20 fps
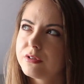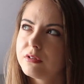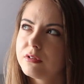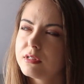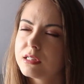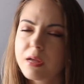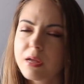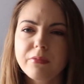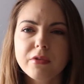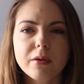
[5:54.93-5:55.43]

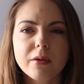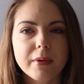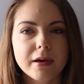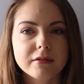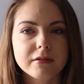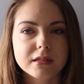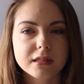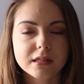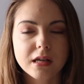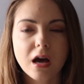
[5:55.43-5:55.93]
something
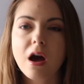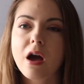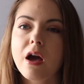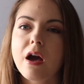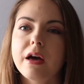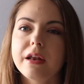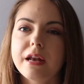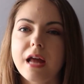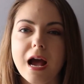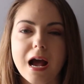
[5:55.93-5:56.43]
about desire
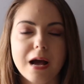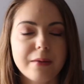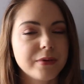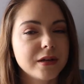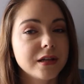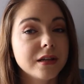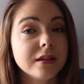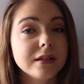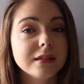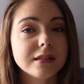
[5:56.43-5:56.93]
and
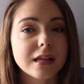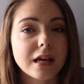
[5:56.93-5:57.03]
happiness,